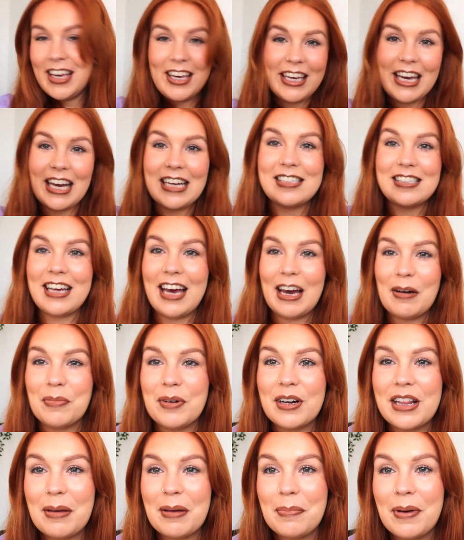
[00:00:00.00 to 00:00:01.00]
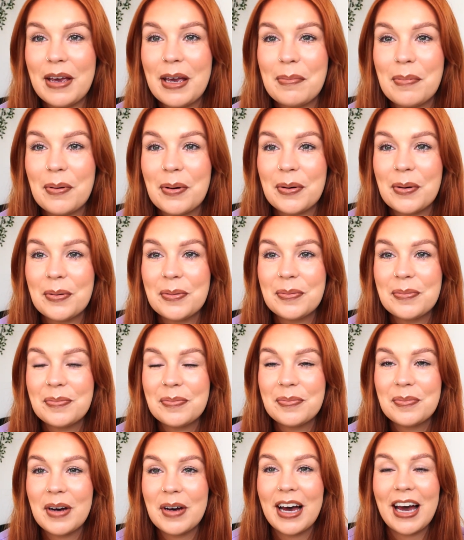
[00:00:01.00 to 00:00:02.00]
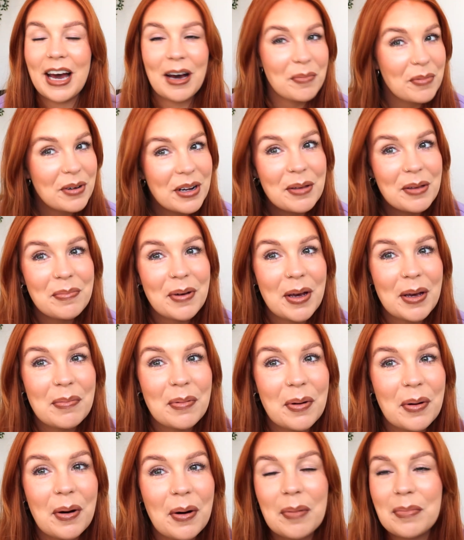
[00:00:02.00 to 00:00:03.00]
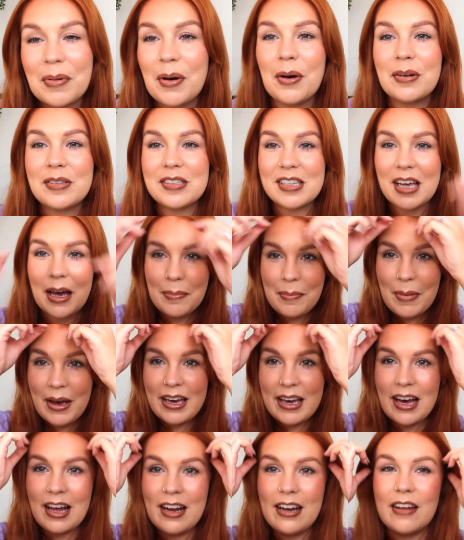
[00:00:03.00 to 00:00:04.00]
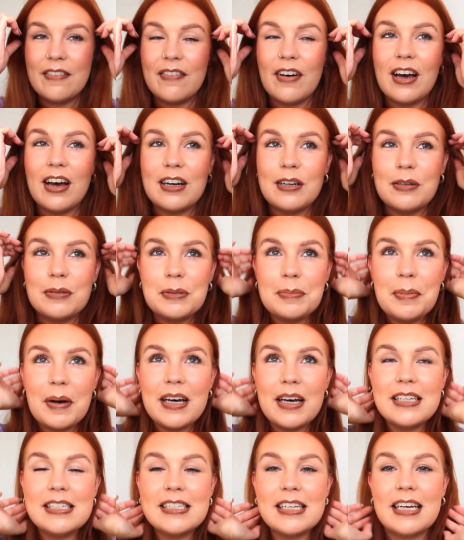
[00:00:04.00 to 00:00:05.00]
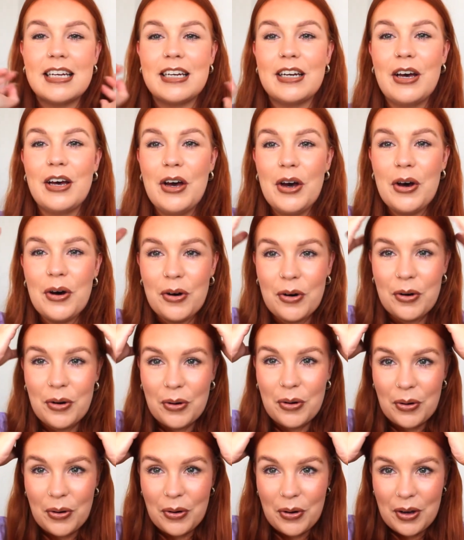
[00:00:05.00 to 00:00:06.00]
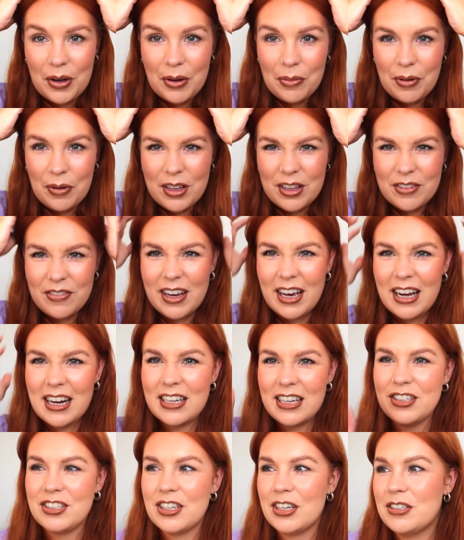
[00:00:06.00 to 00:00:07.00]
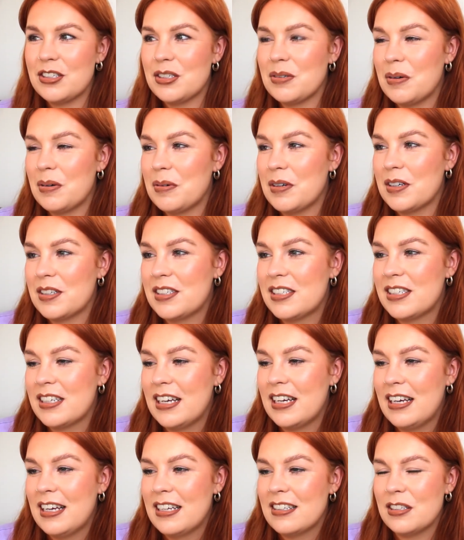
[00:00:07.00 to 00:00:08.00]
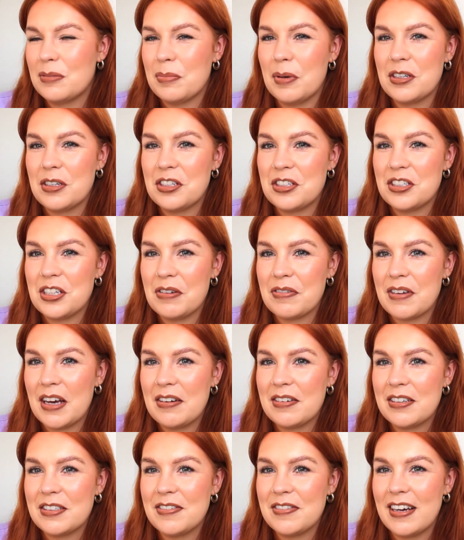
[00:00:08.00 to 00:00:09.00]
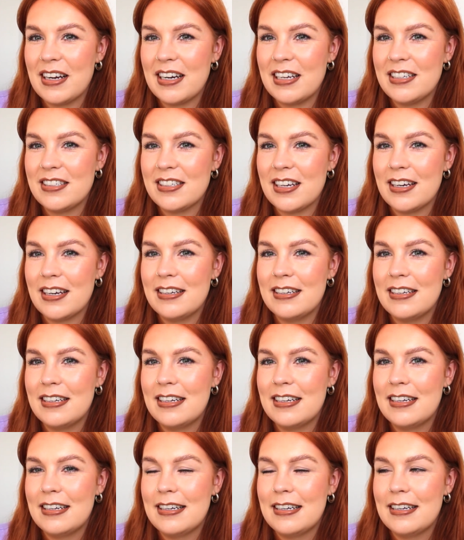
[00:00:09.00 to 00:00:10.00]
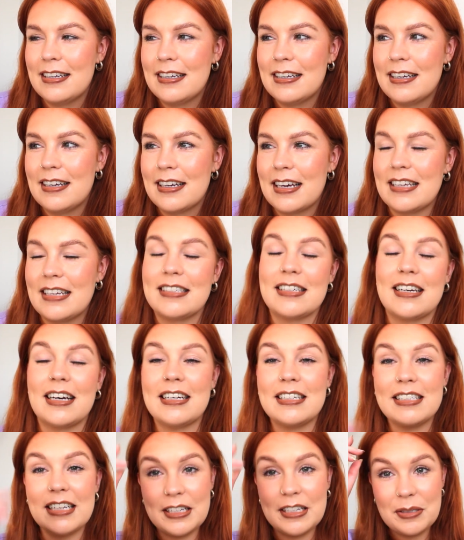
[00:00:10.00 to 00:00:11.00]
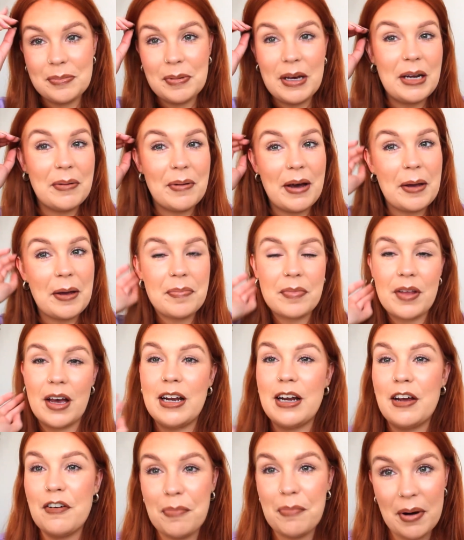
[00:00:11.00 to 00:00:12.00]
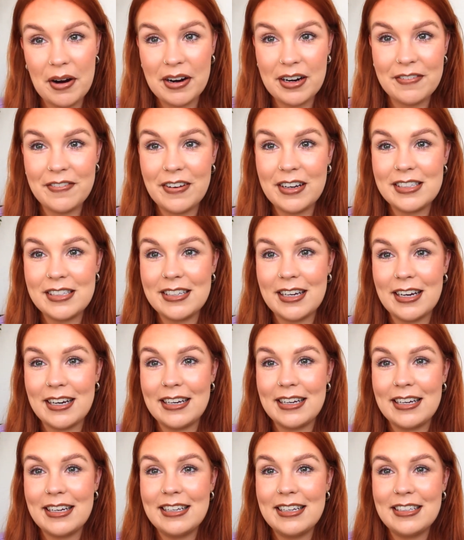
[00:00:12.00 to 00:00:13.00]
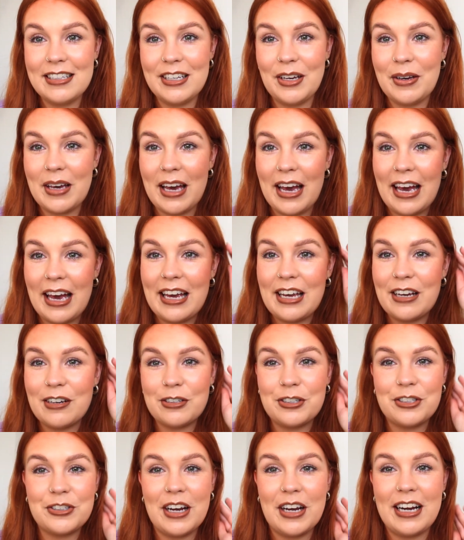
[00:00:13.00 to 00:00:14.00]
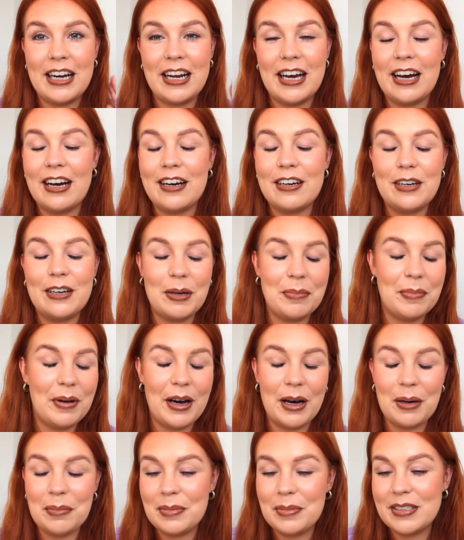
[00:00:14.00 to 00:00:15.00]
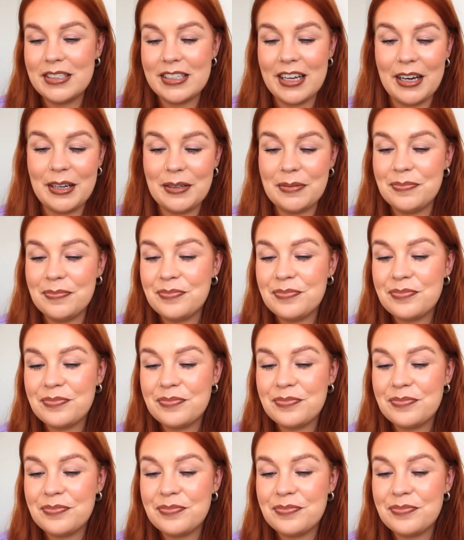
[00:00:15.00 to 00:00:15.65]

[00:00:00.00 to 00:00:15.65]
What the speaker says: Yes, I am one of them people. I'm not a mega Love Island person, or what other reality shows do I watch? Does MasterChef count as a reality show? I guess it kind of does. Anyway, I love Married at First Sight. UK, Australia, hook me up. So